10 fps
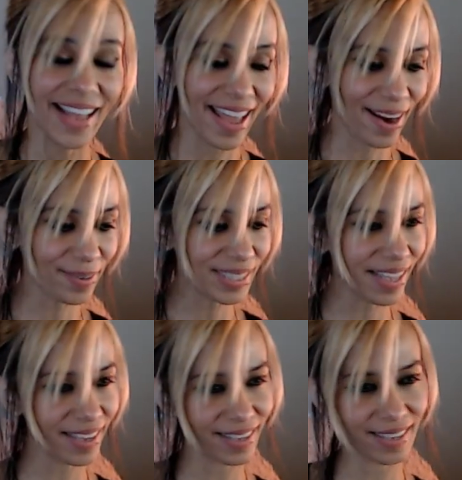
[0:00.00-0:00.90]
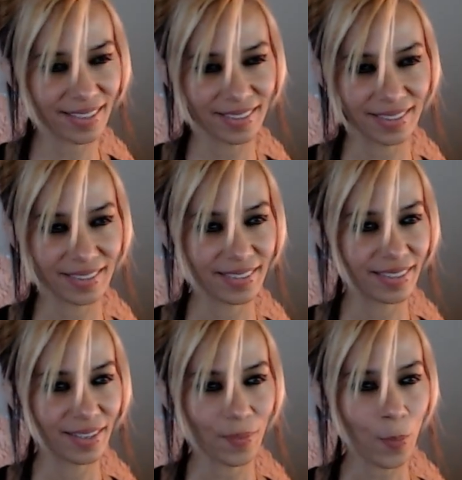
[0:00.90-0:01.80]
And I was like,
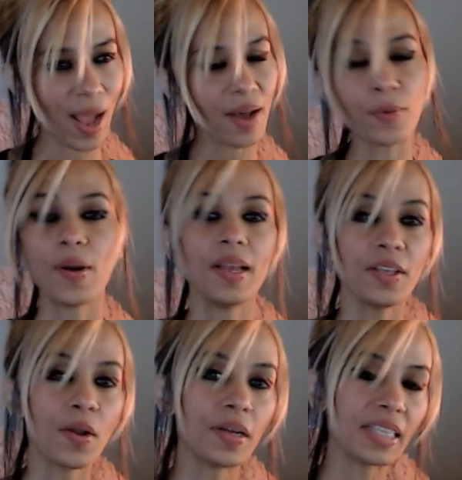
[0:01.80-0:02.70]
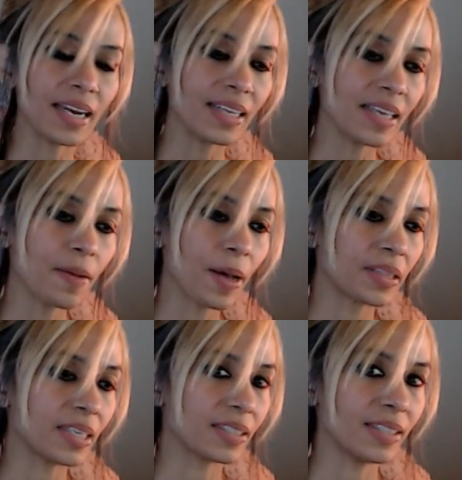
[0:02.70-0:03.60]
wow. You know, and then I think about
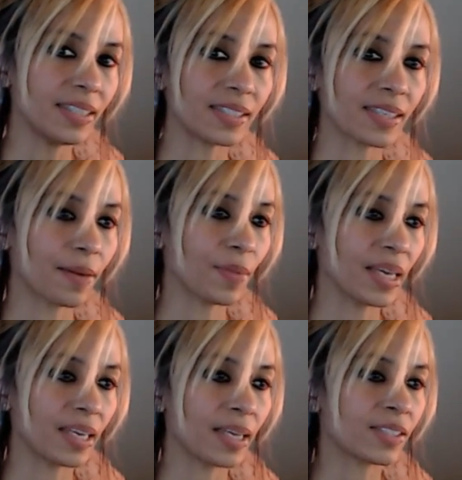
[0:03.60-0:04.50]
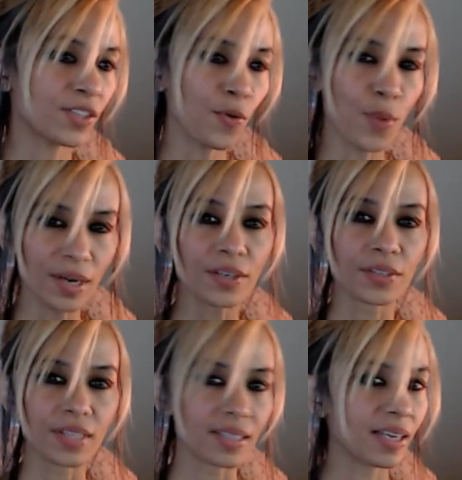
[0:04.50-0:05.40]
the elites and I'm like, it's no
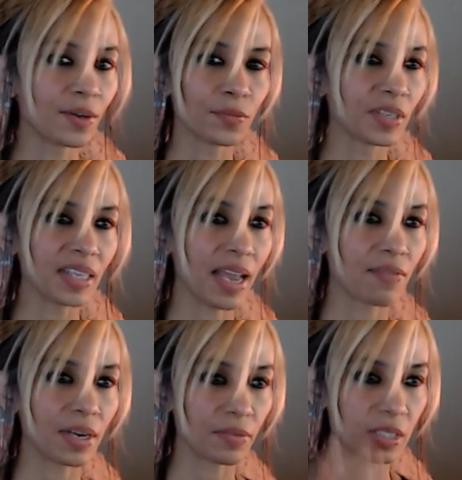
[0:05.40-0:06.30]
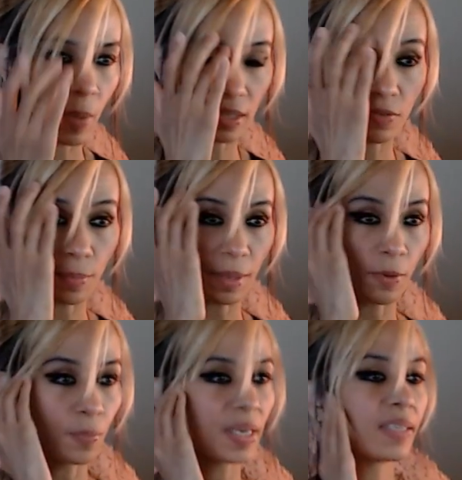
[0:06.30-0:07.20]
wonder that they don't really have any respect for
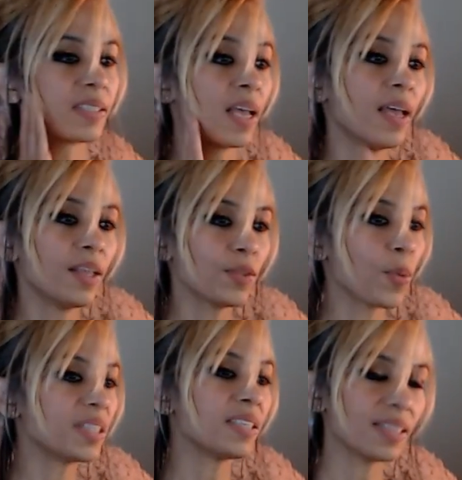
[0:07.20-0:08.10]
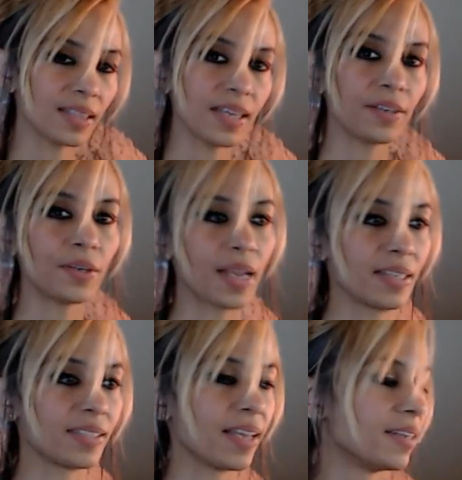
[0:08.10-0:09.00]
people because the one thing that the internet
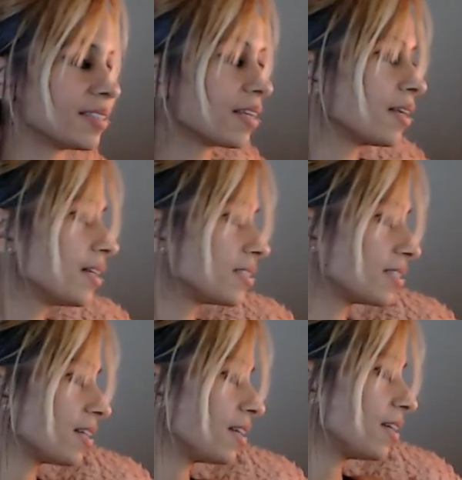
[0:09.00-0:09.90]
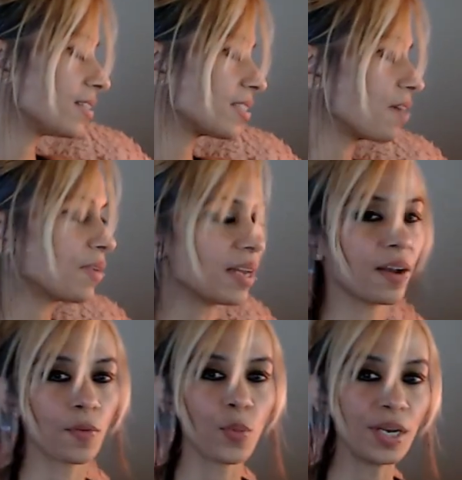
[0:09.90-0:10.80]
has done is, it, is it, it's given
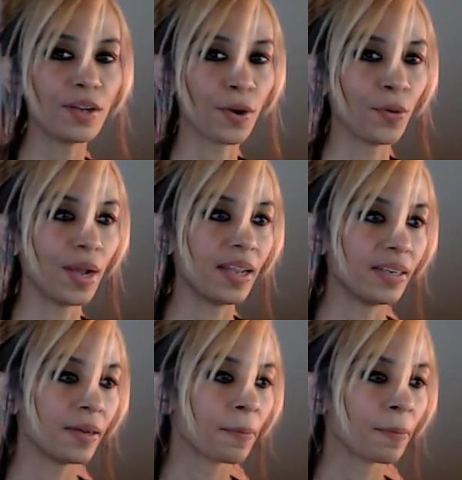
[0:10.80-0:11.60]
a window and